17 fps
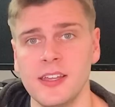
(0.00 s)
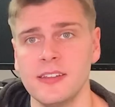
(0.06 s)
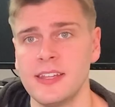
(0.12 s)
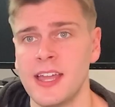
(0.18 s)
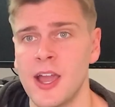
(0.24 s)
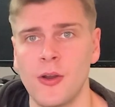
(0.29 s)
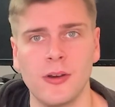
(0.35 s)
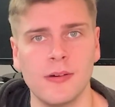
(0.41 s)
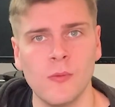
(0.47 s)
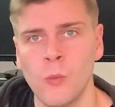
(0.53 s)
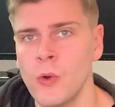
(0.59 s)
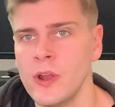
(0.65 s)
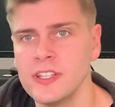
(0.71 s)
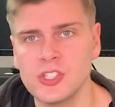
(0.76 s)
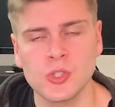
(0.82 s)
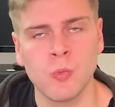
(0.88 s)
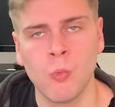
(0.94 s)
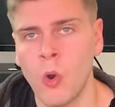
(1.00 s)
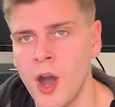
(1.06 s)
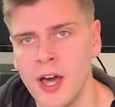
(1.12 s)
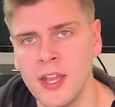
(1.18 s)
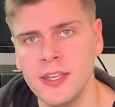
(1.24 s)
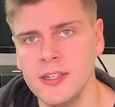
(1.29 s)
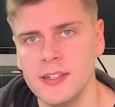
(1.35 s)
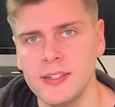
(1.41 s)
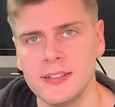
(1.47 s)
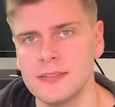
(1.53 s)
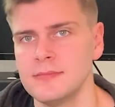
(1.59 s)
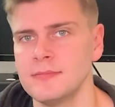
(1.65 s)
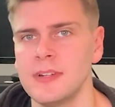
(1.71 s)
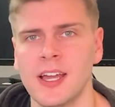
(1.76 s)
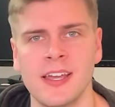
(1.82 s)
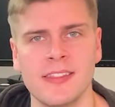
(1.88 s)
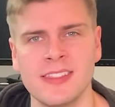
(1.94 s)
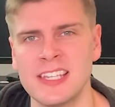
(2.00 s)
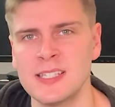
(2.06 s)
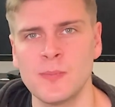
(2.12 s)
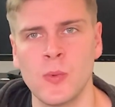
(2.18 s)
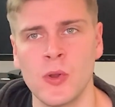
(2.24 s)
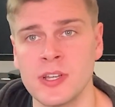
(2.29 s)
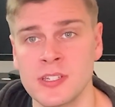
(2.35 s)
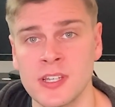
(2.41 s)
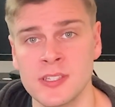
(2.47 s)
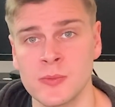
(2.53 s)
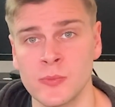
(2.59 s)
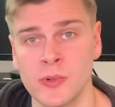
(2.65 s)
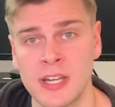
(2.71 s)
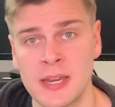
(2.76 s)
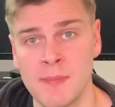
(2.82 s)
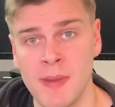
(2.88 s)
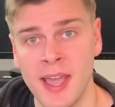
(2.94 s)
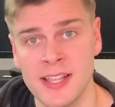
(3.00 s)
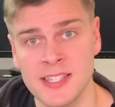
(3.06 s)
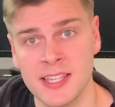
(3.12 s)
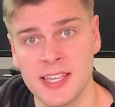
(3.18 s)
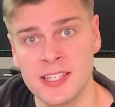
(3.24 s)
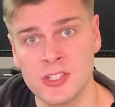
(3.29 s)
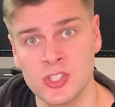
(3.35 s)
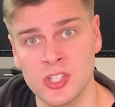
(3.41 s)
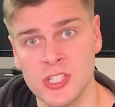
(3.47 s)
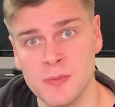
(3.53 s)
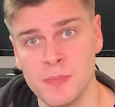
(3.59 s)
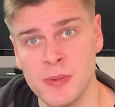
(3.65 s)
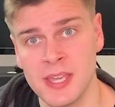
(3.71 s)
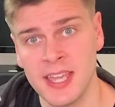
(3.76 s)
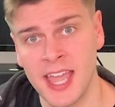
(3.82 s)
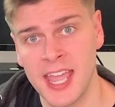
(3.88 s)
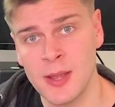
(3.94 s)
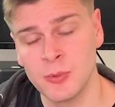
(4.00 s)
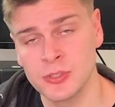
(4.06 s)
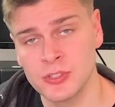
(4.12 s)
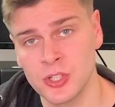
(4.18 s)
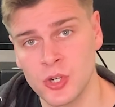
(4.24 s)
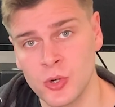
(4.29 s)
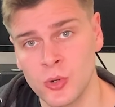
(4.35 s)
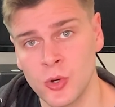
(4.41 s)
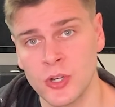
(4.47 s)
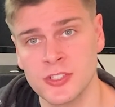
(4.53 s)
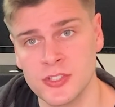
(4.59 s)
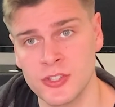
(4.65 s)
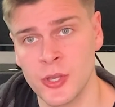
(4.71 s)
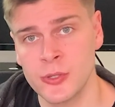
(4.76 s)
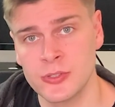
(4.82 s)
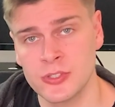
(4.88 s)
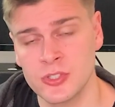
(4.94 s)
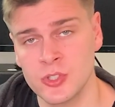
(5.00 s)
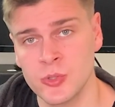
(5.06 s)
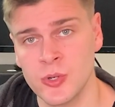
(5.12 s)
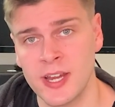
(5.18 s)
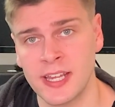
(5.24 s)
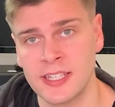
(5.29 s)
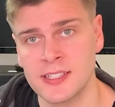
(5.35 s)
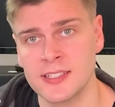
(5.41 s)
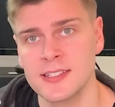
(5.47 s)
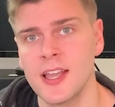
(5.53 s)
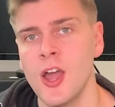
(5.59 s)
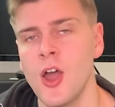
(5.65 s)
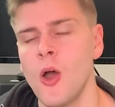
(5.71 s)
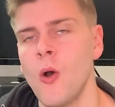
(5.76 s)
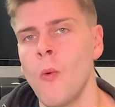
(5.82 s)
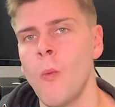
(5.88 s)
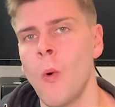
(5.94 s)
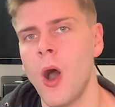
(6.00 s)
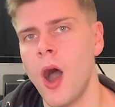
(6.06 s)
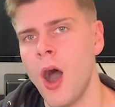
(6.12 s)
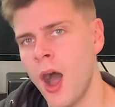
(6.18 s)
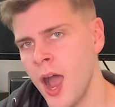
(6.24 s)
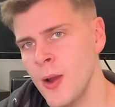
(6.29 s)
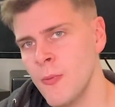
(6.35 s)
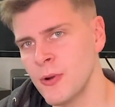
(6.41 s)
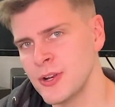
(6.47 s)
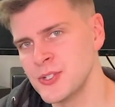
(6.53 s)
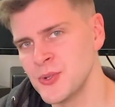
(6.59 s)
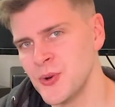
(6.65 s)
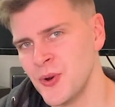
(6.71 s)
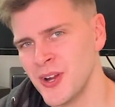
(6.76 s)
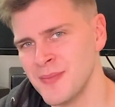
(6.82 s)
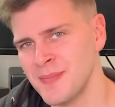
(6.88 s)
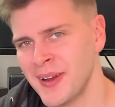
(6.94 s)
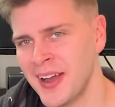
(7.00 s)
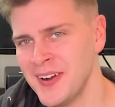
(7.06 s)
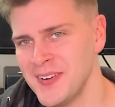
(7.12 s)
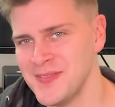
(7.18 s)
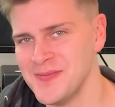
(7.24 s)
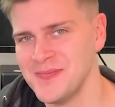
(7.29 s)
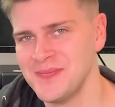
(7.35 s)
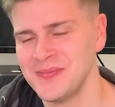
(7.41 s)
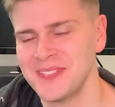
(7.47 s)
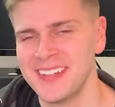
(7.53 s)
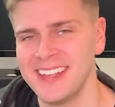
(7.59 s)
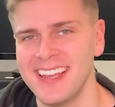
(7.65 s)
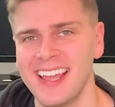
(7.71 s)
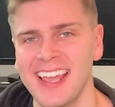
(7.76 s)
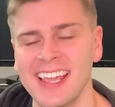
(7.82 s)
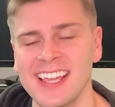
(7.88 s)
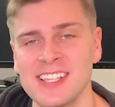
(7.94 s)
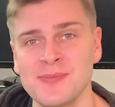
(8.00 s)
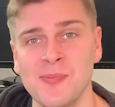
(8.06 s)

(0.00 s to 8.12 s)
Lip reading: Now, which one at this point doesn't really matter. It's just being able to cross those strings. What I want to talk about is